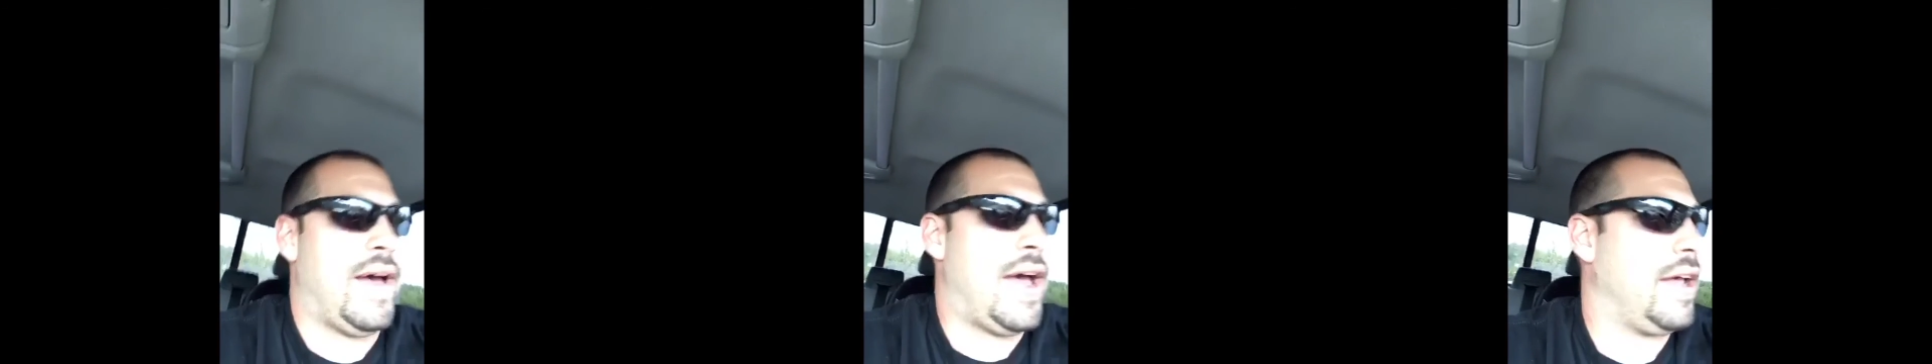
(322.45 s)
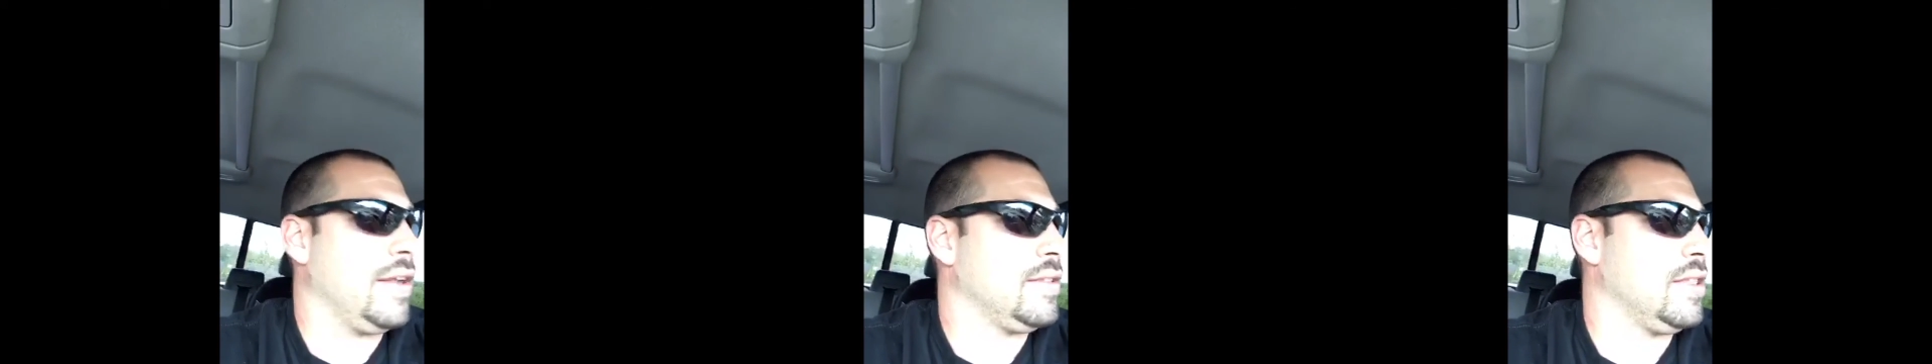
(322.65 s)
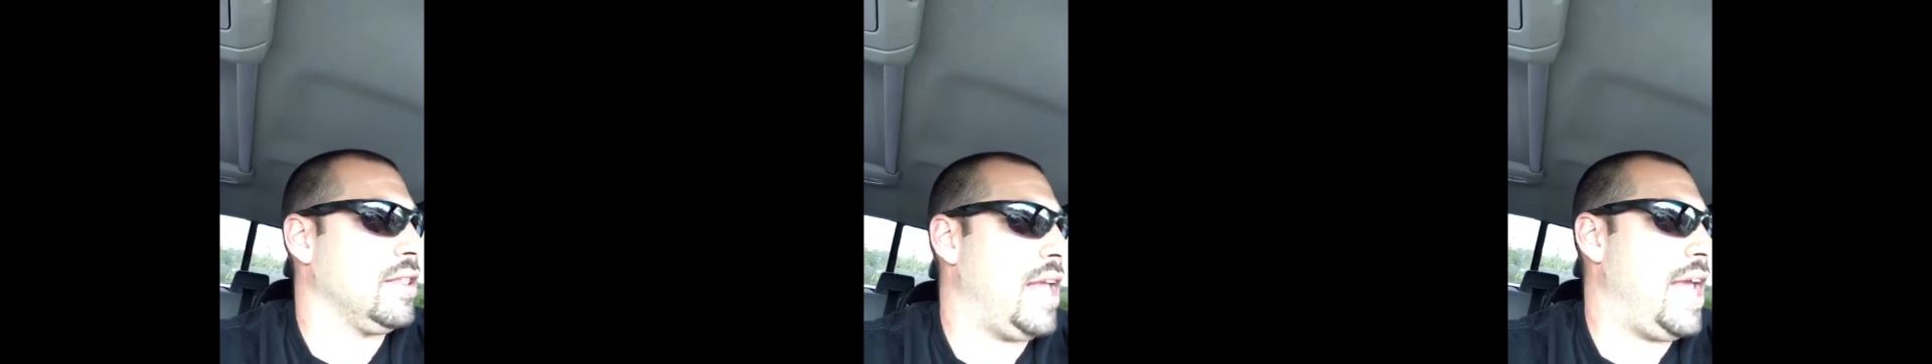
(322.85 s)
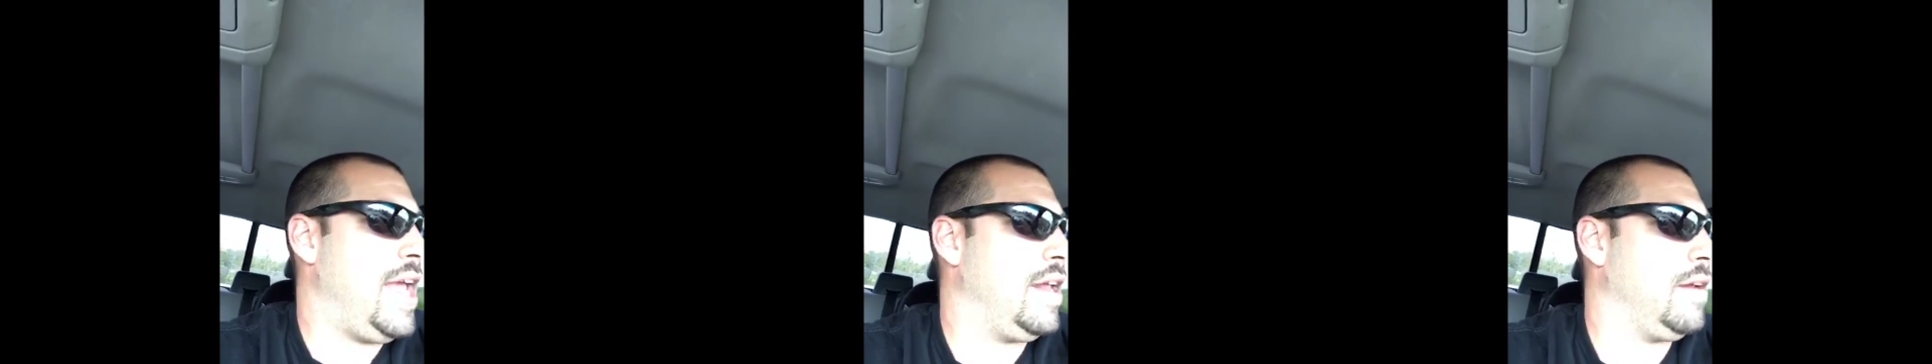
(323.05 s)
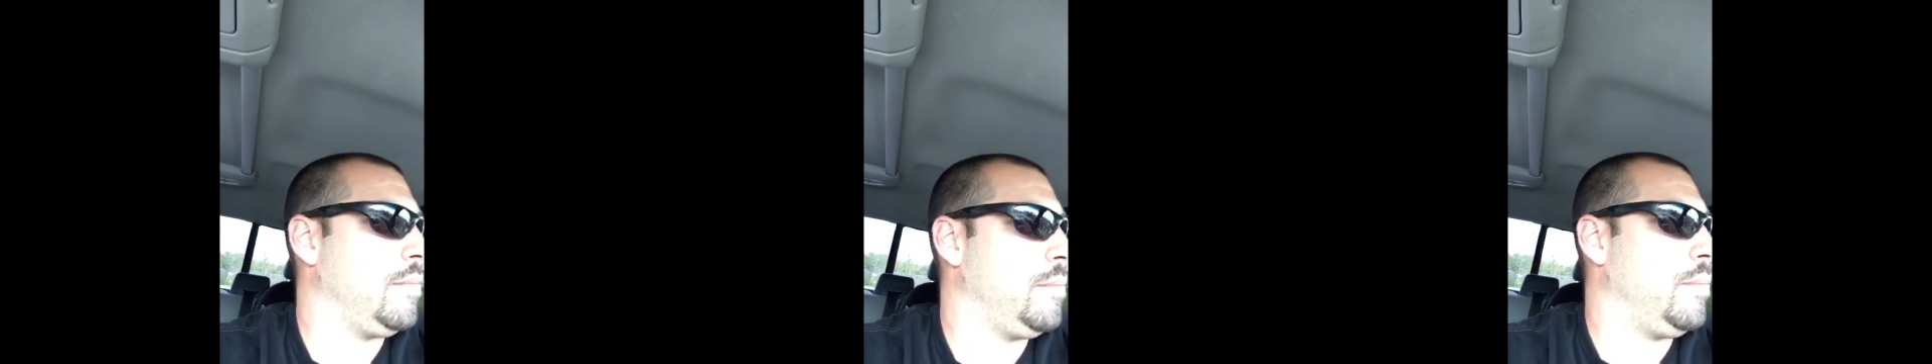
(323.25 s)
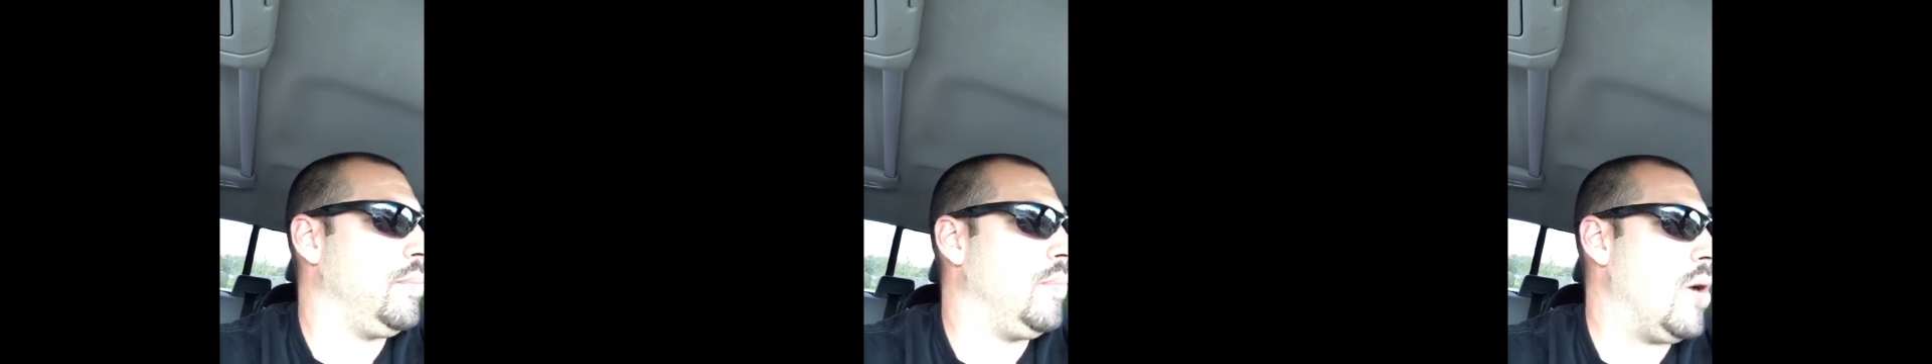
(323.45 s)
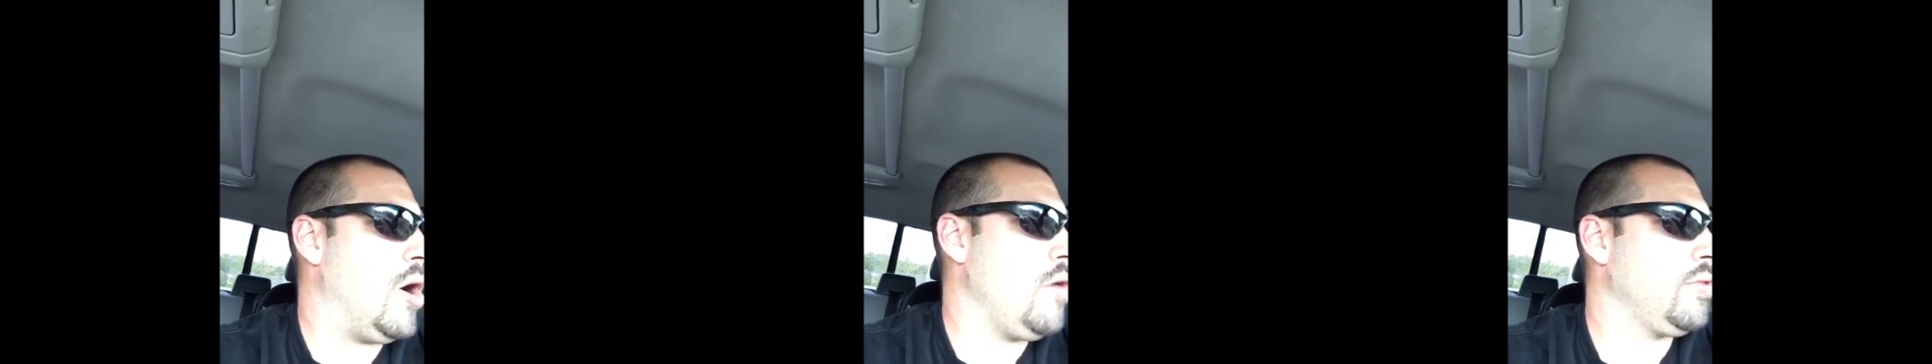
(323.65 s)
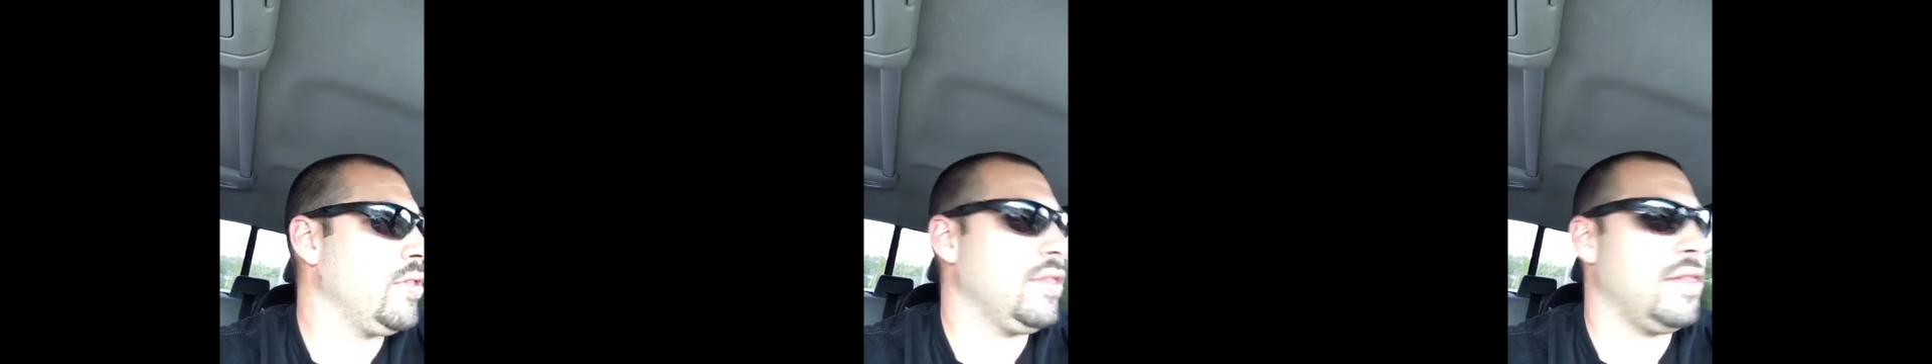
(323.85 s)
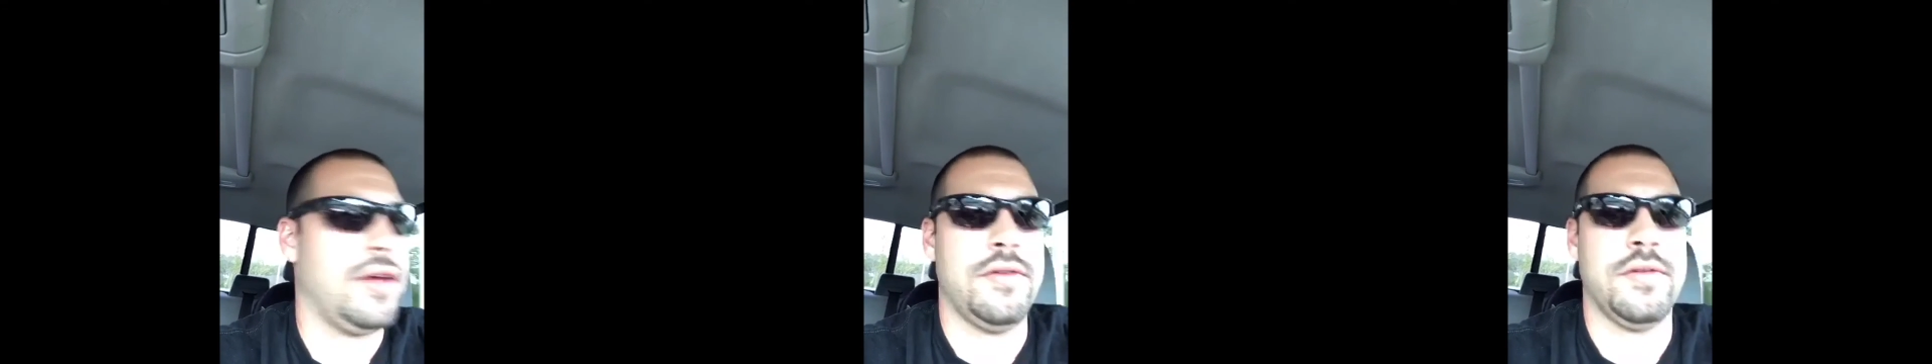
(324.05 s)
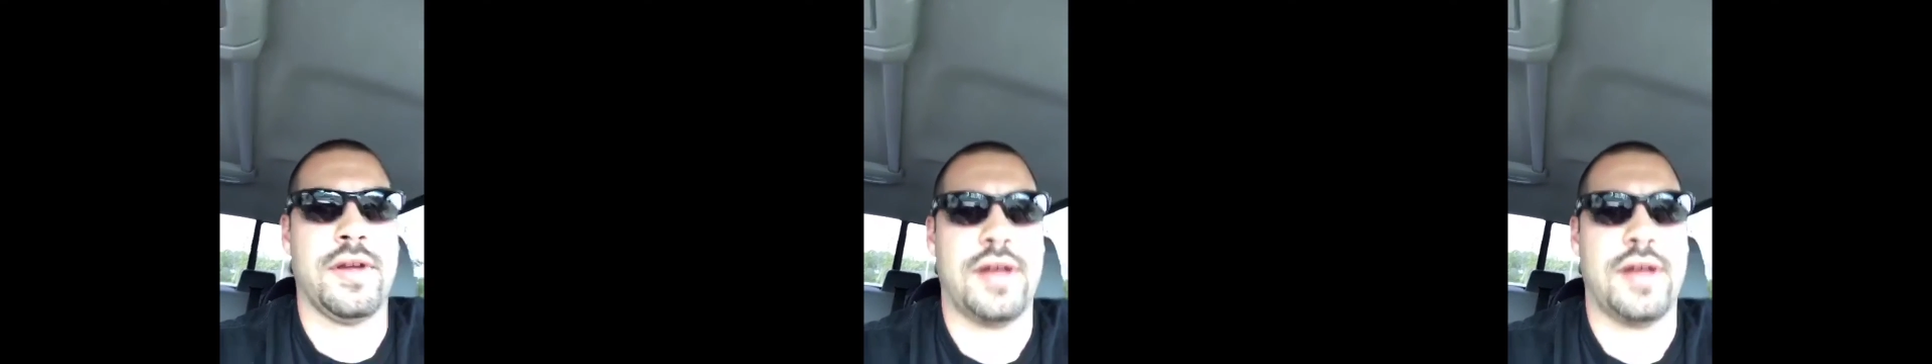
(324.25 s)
I land both of those